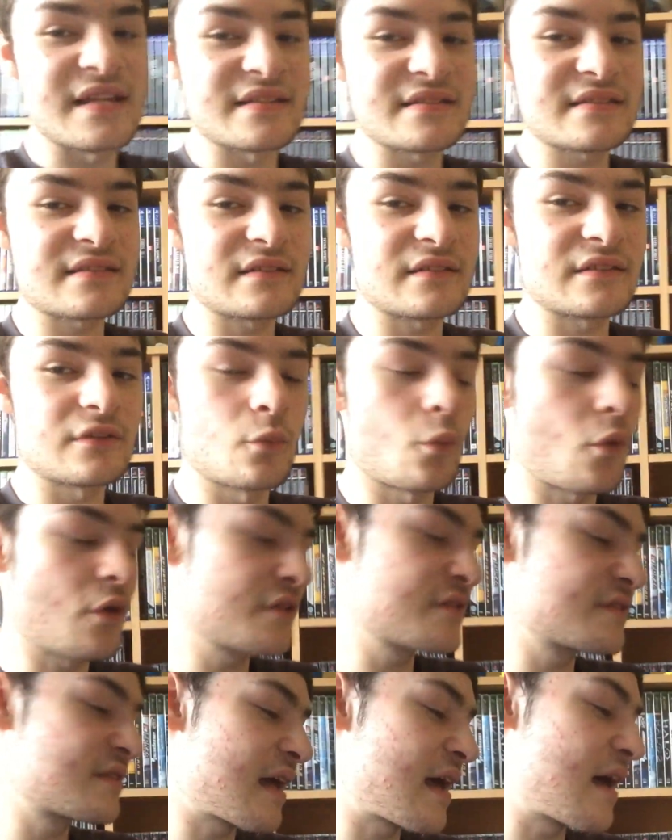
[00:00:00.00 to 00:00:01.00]
list, the
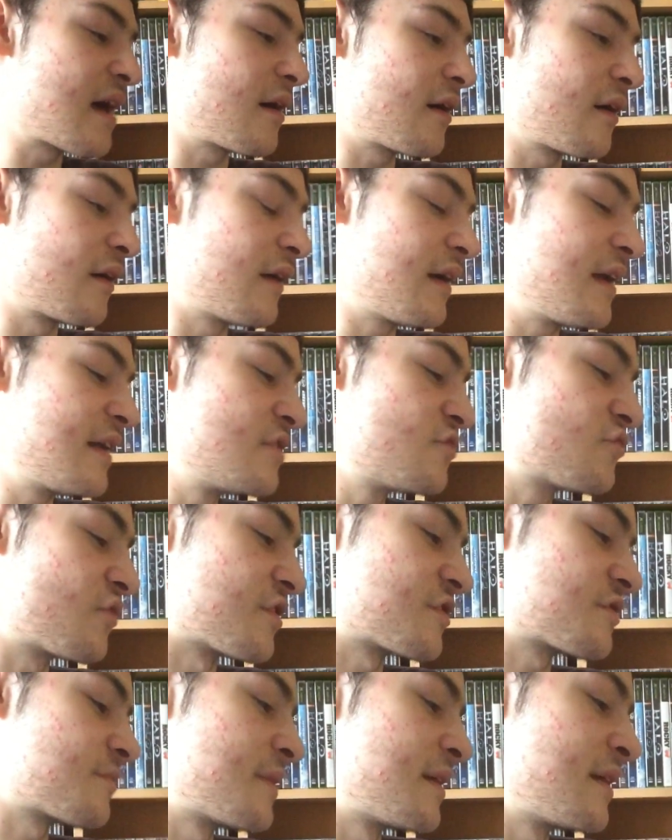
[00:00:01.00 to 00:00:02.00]
ones that
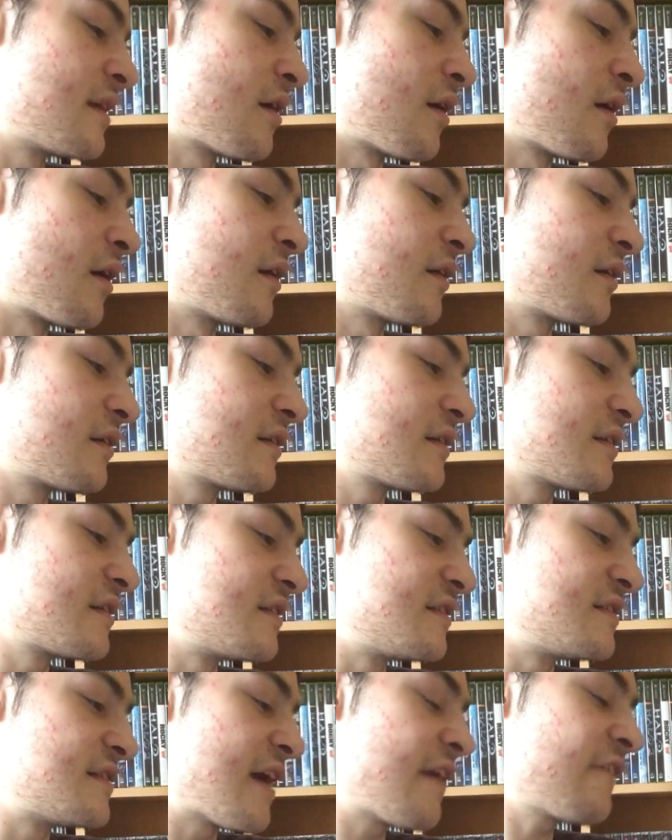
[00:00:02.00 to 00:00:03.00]
interest me are
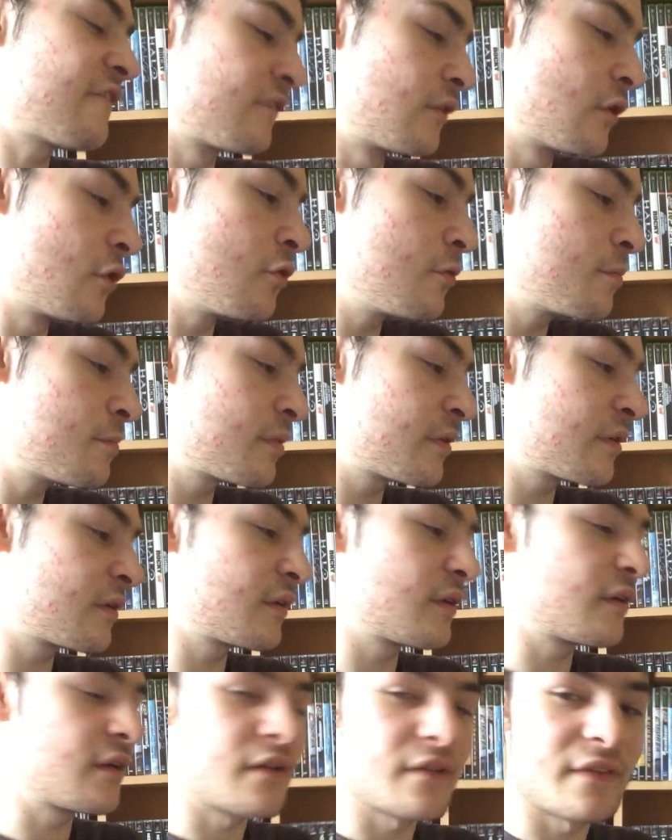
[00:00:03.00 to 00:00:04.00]
Deathloop.
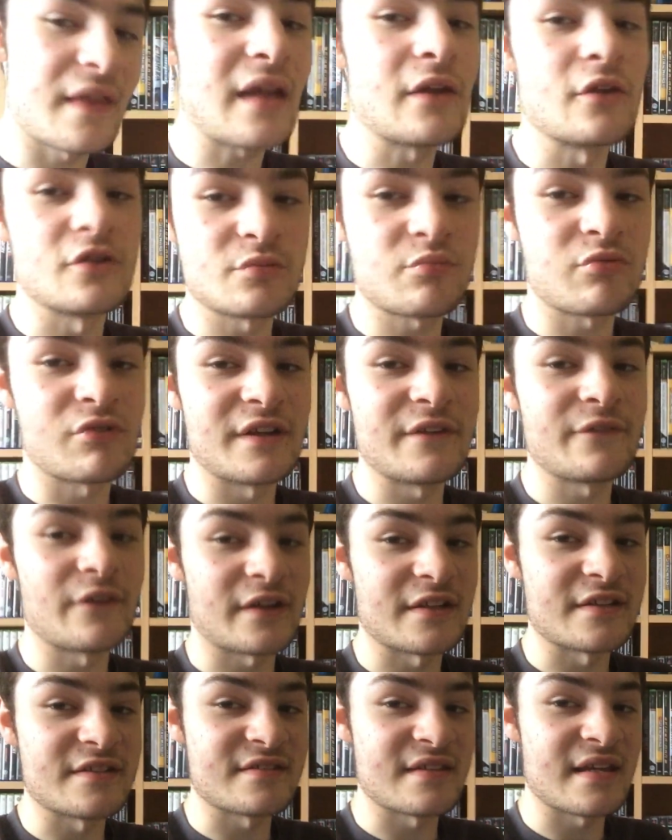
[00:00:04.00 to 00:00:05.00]
That looked pretty
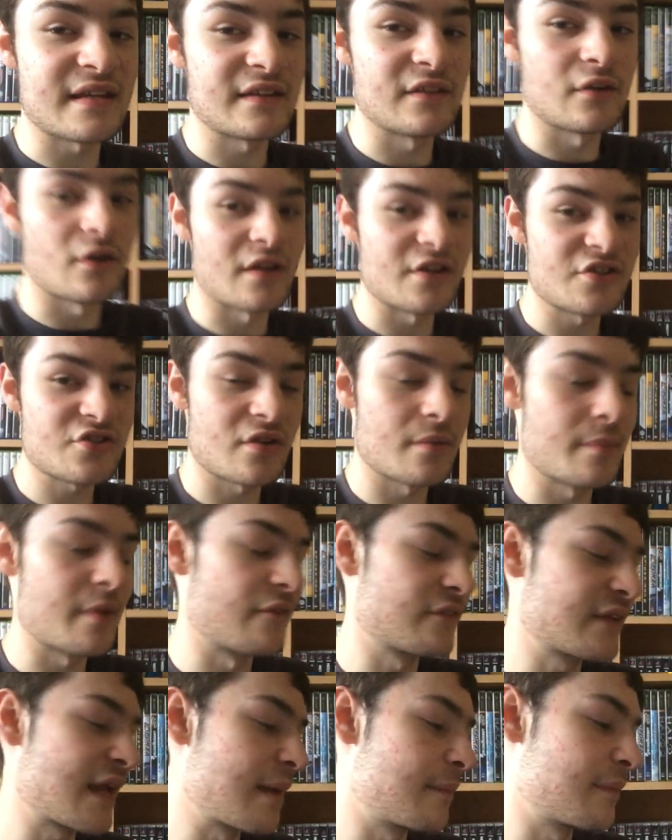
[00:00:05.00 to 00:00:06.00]
fucking sick. They showed a
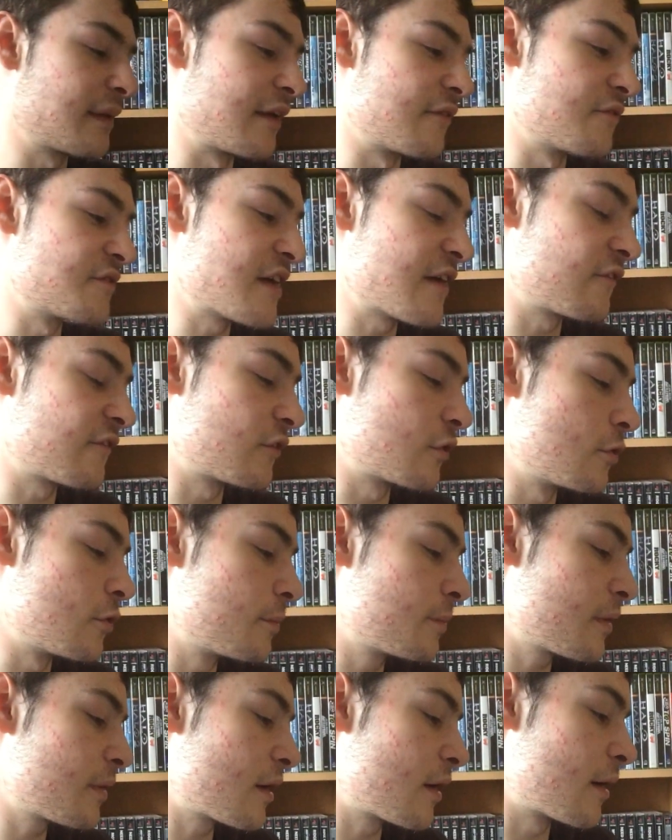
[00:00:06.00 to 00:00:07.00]
bit of gameplay of
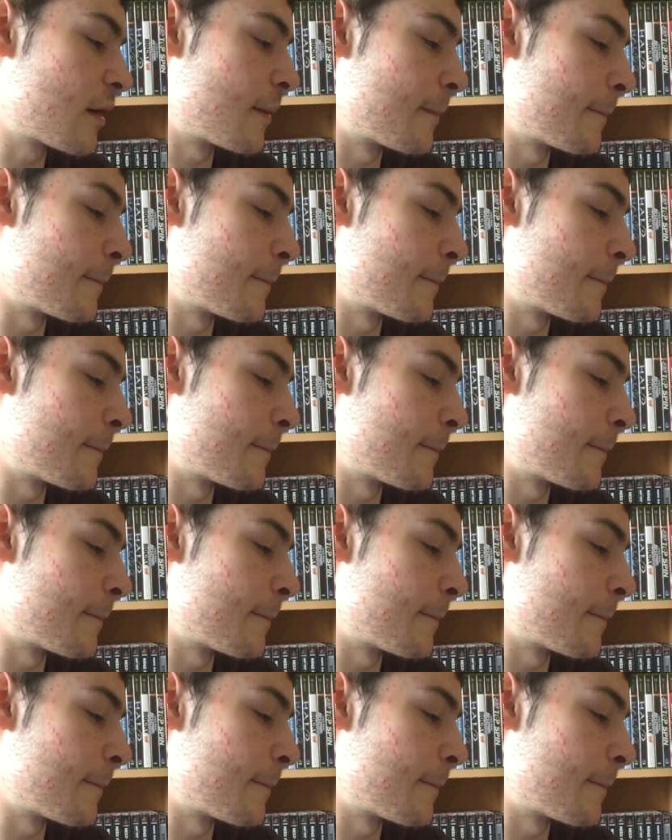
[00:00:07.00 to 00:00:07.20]
Deathloop.